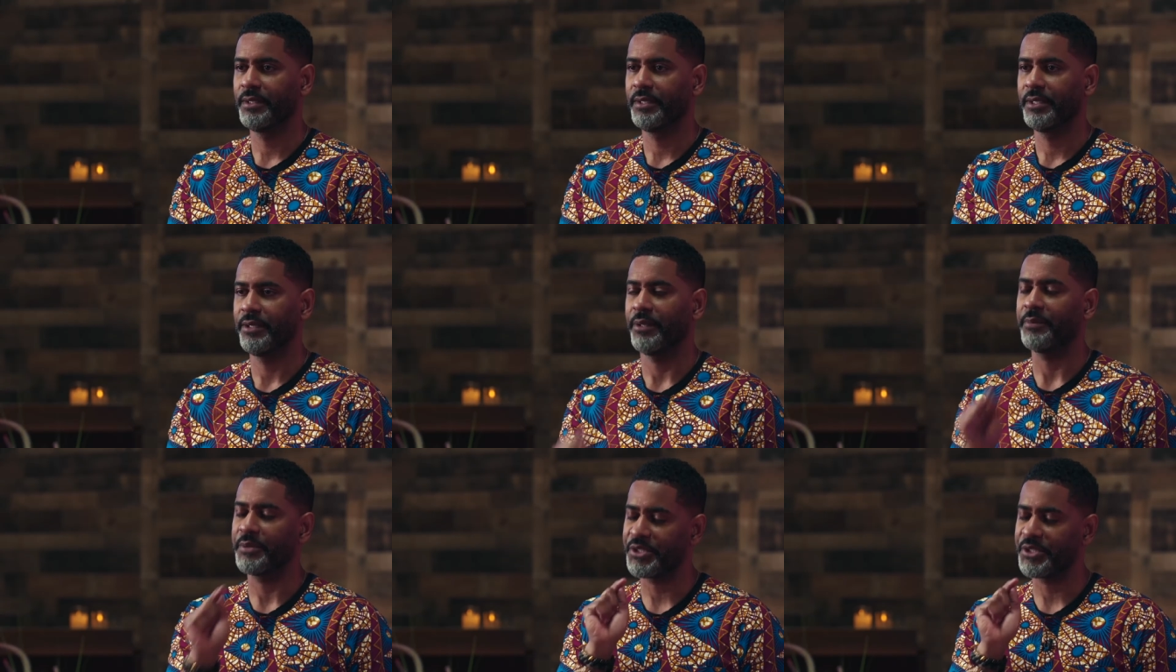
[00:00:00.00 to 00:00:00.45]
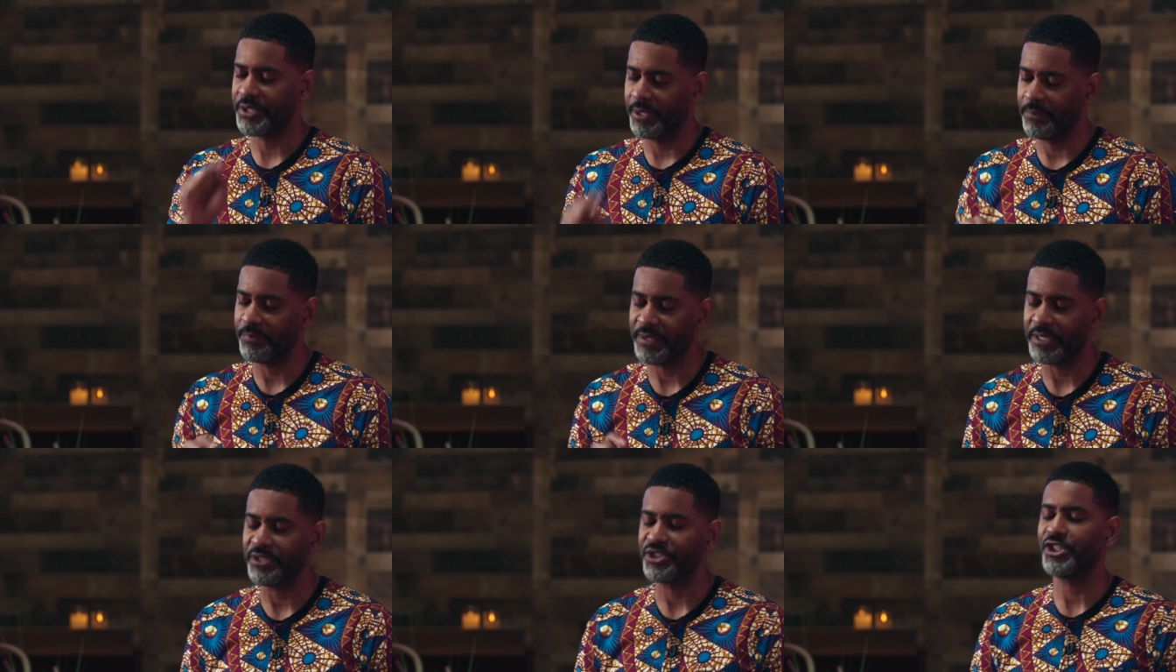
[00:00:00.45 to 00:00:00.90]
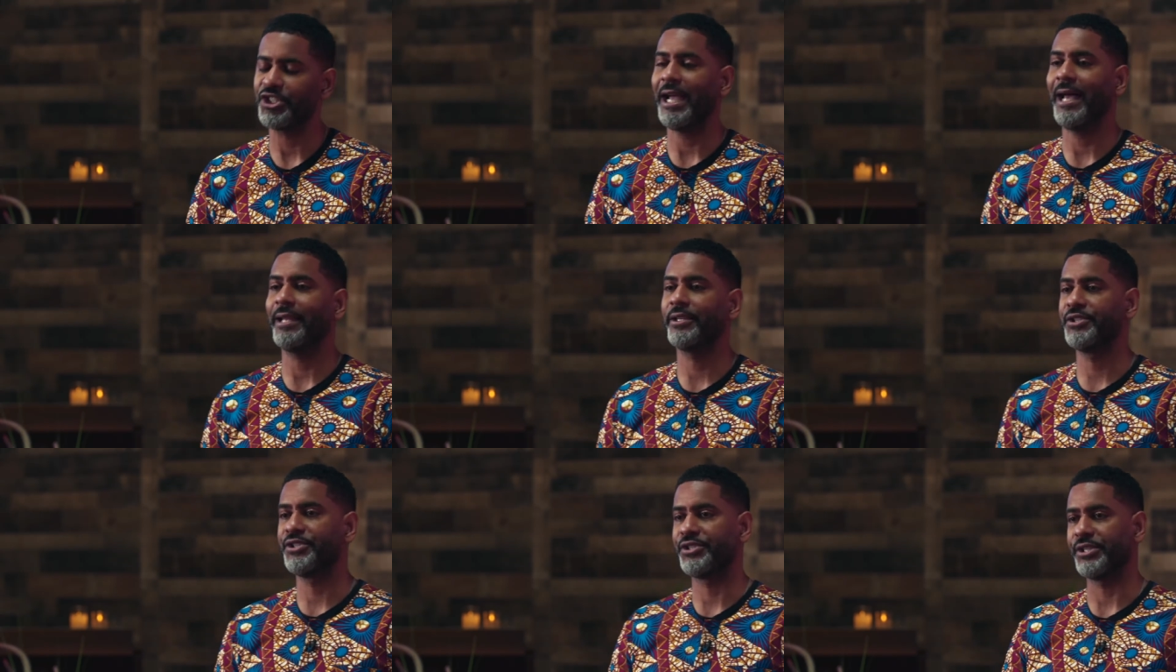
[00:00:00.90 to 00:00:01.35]
There was something
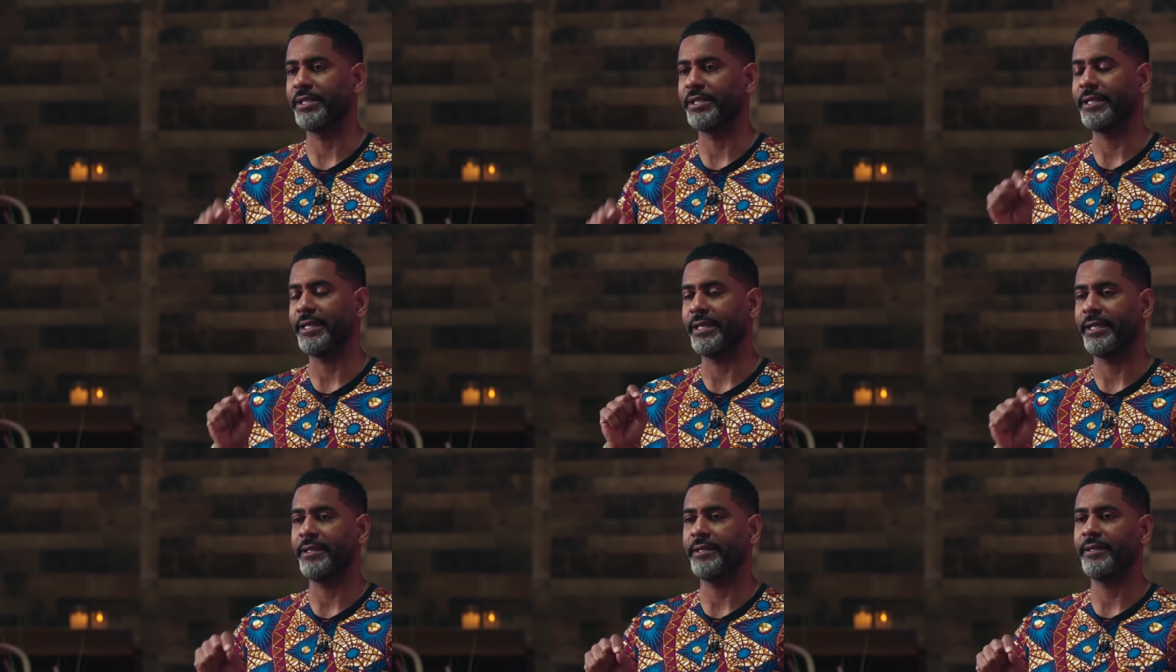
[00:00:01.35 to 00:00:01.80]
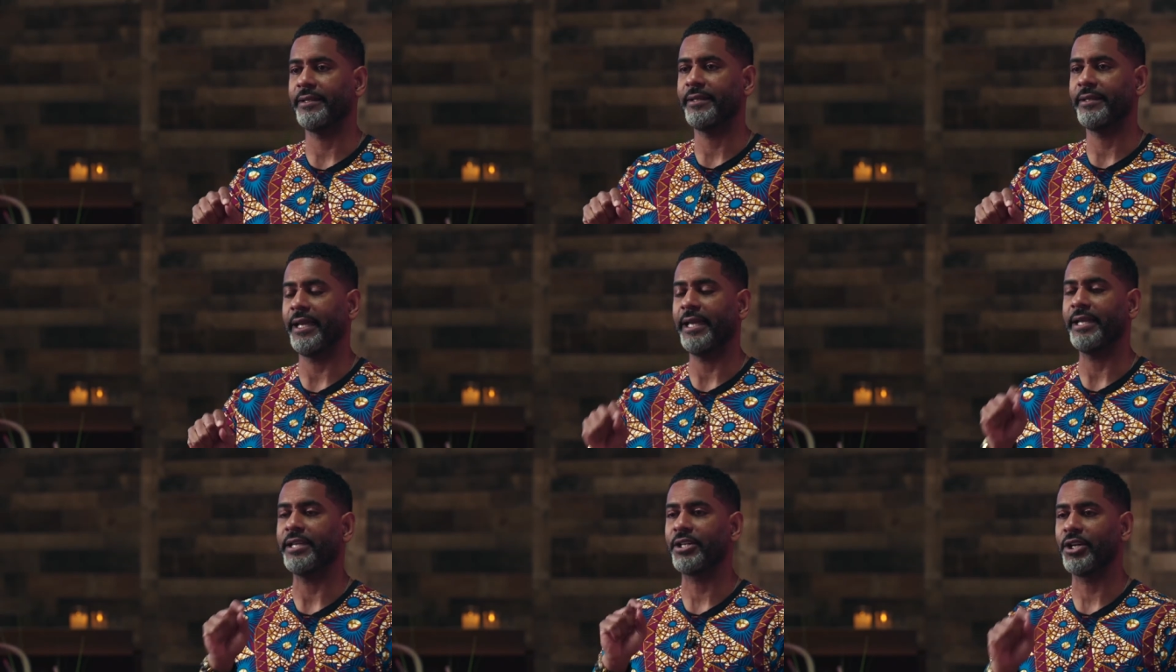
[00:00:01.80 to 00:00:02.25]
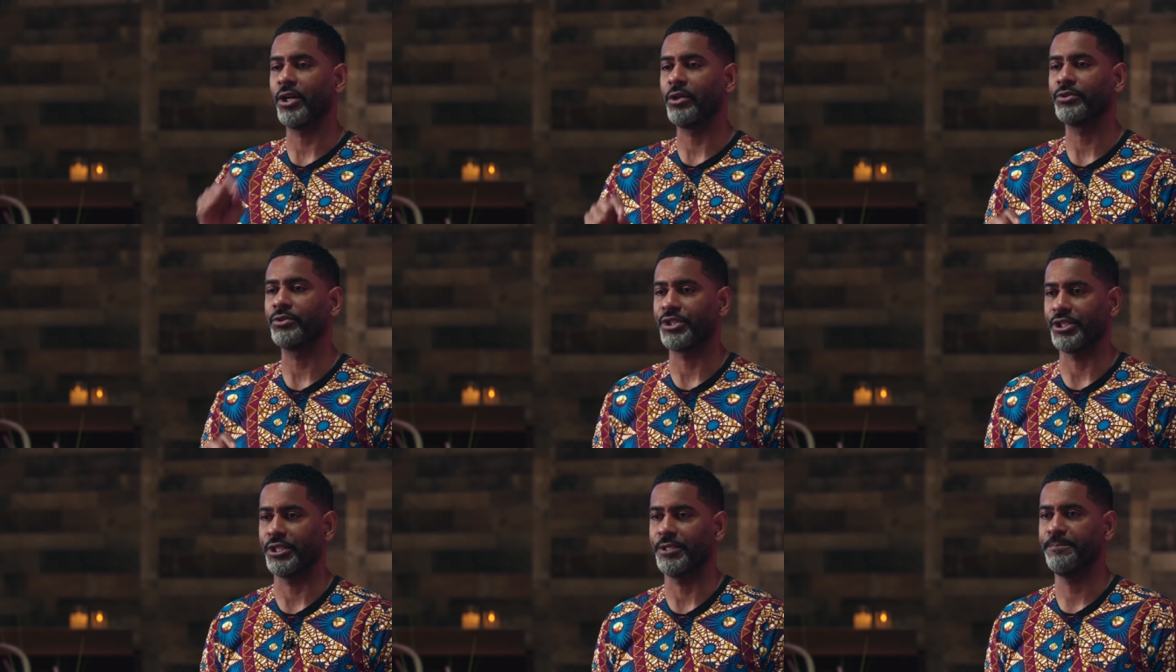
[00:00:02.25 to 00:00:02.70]
challenging in a
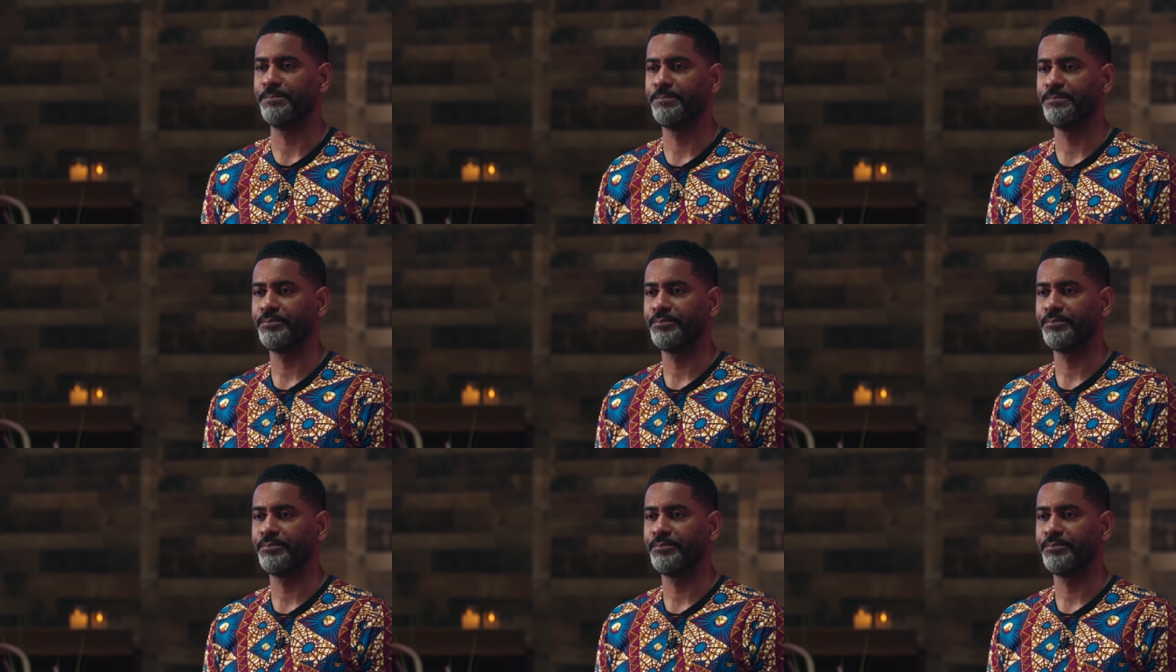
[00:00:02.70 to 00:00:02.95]
culture